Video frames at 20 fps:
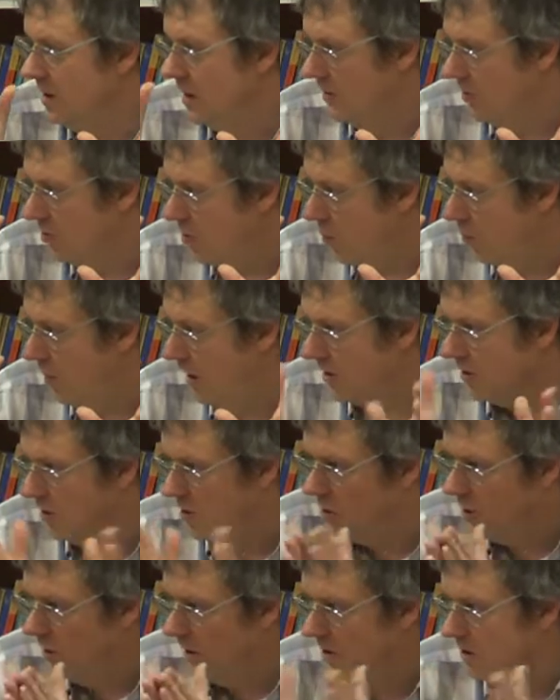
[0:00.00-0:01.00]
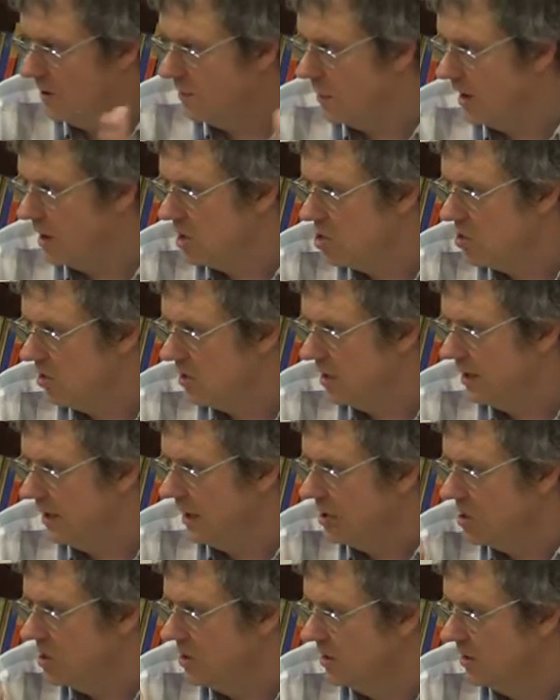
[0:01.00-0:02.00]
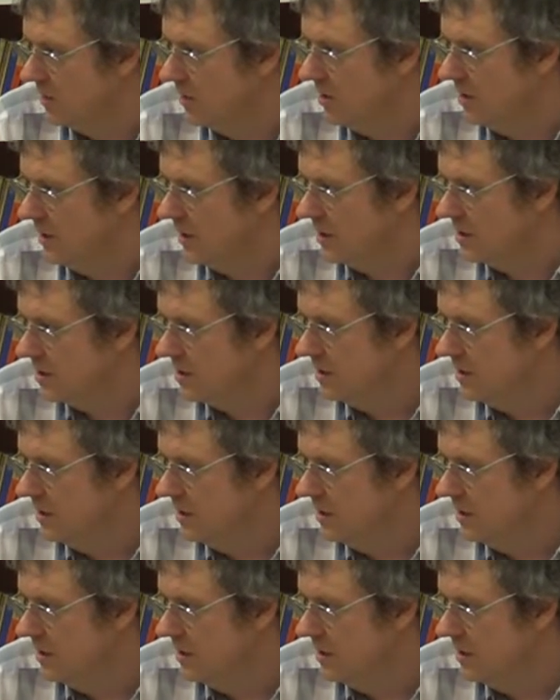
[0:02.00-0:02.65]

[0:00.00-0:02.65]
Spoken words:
get the one coin that makes your collection complete.